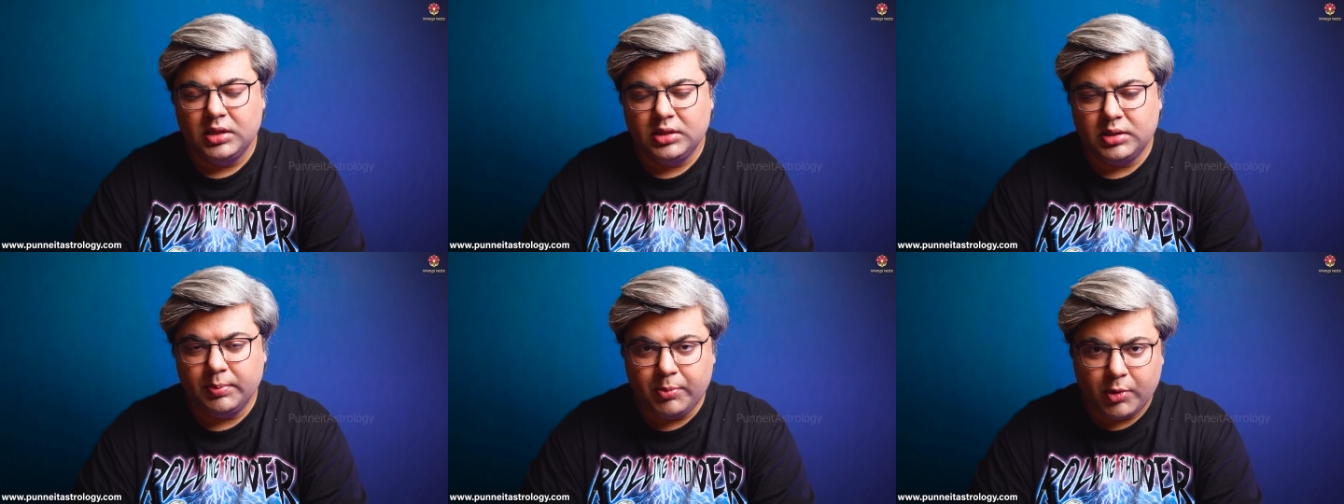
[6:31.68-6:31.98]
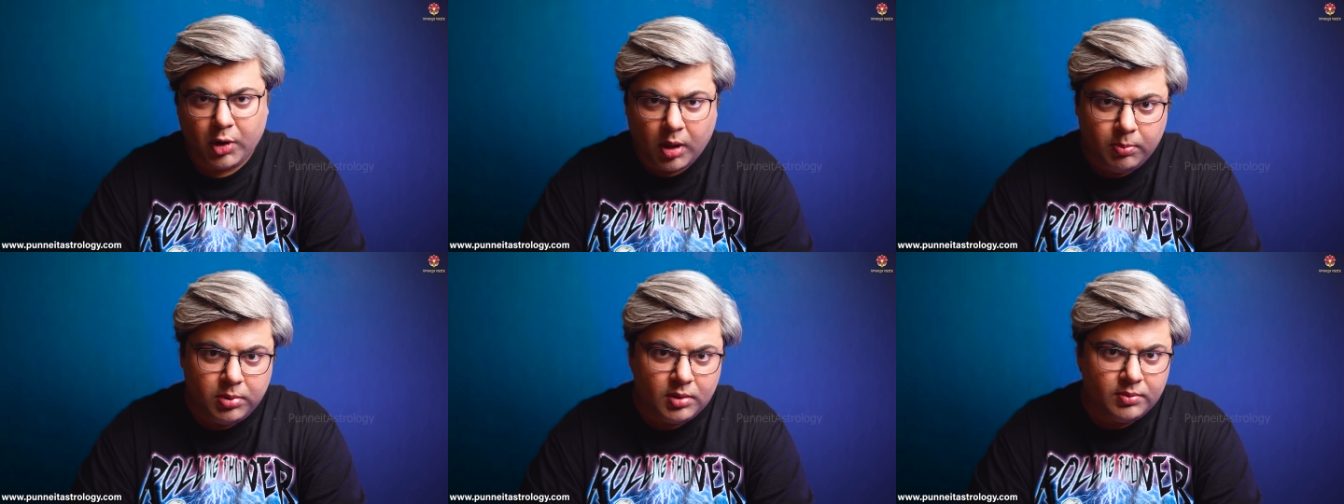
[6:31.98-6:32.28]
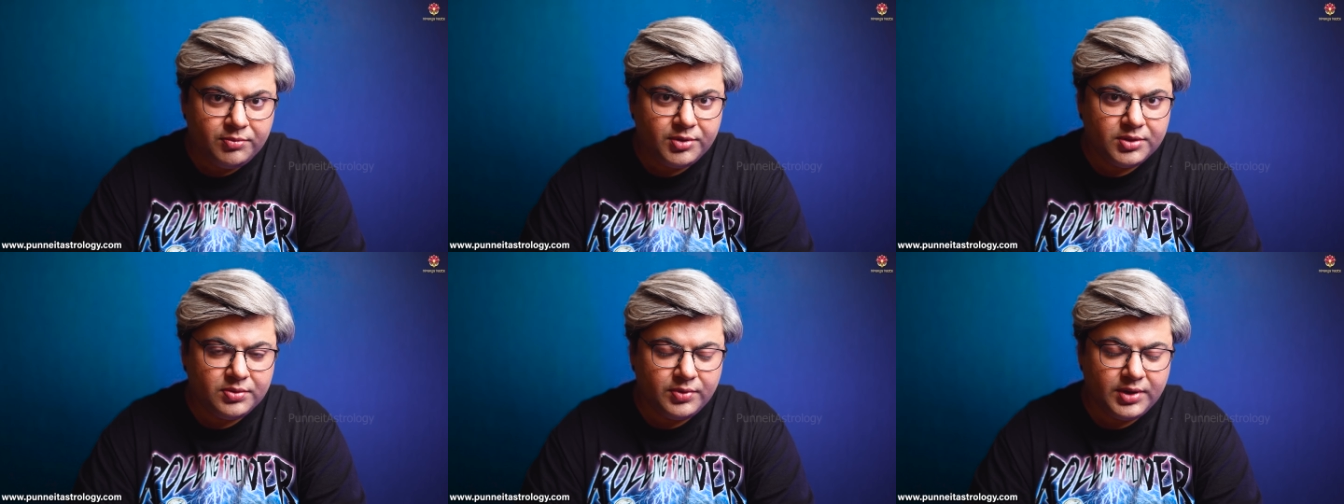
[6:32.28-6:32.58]
The
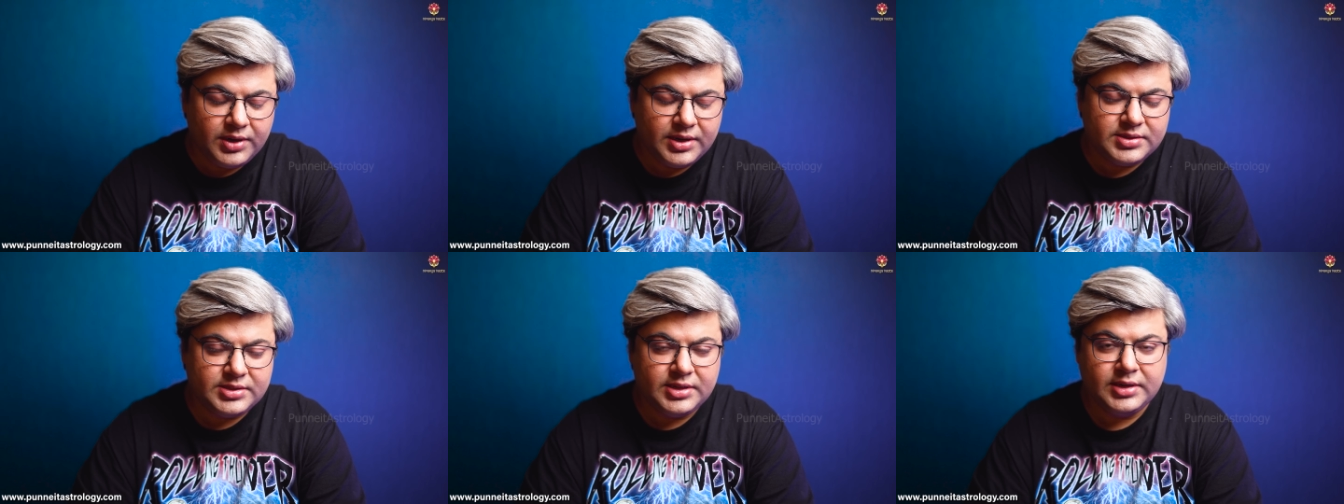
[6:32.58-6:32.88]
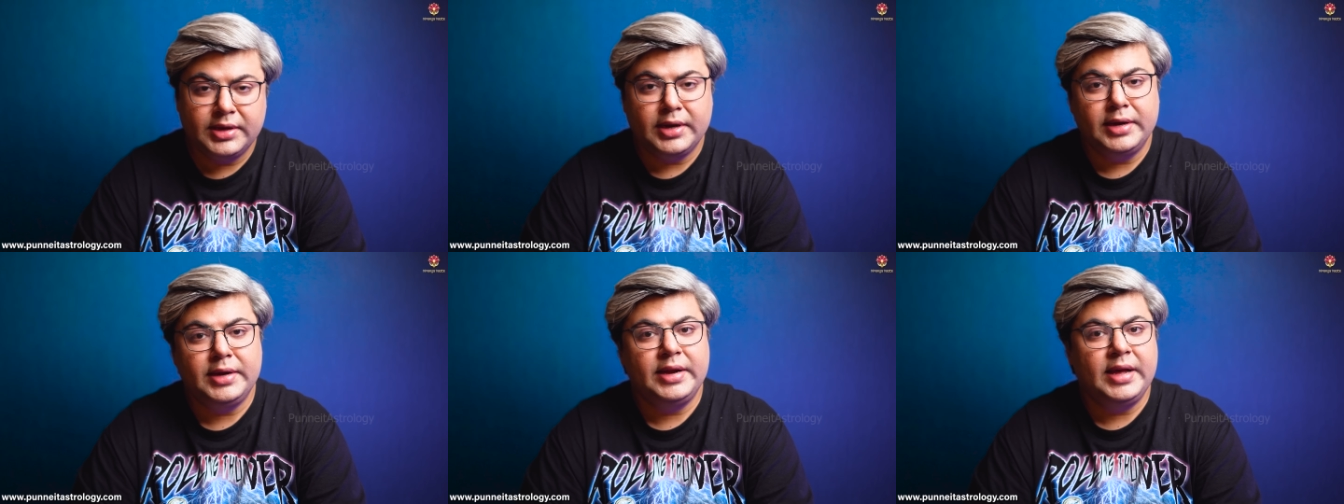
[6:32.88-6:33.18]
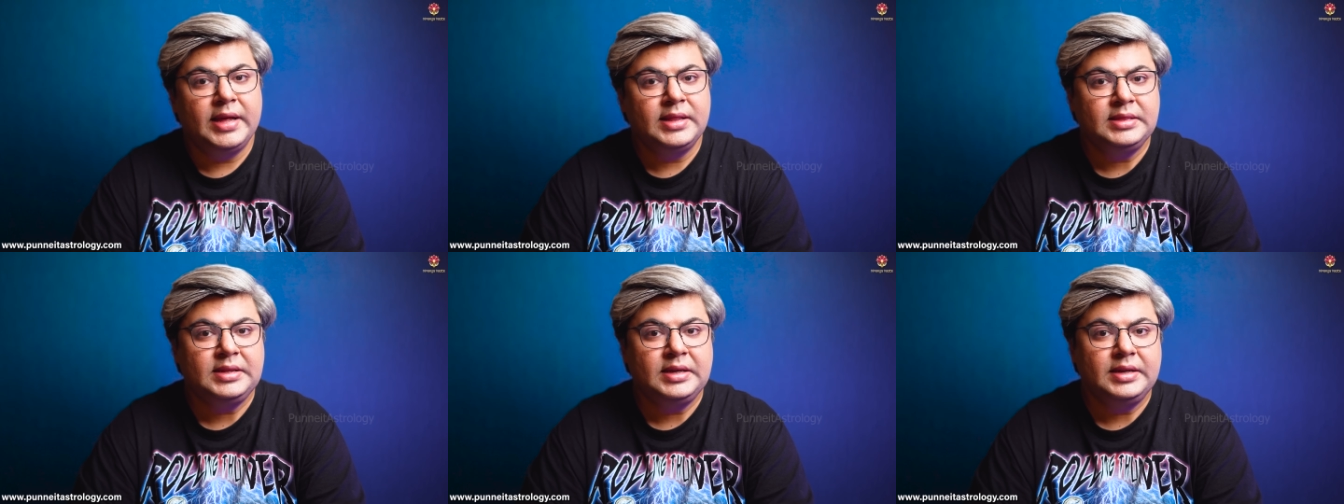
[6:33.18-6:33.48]
problem with Venus in
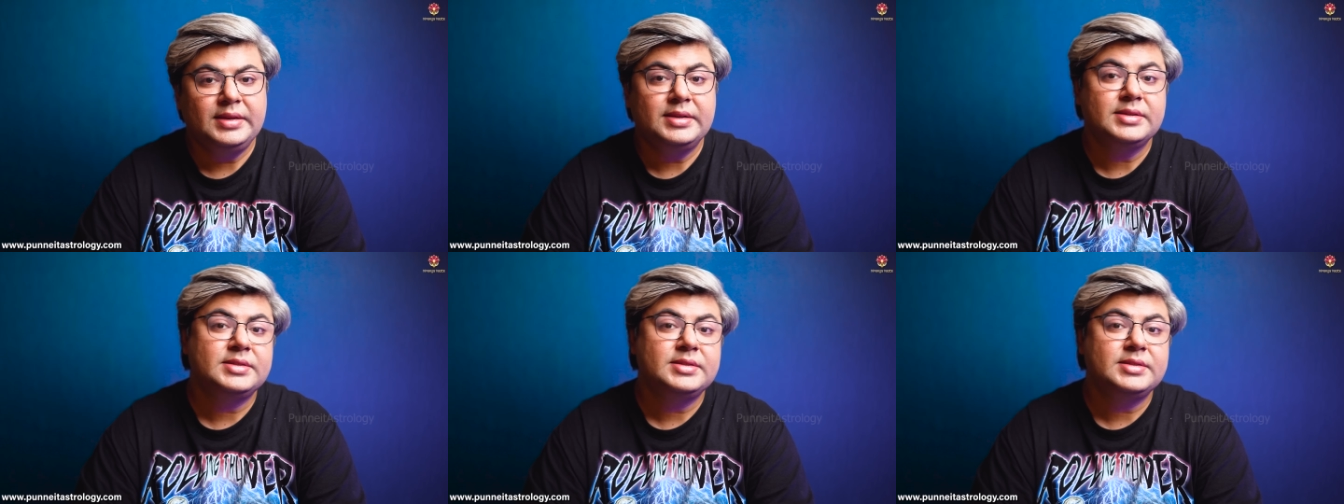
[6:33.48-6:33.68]
Gandanta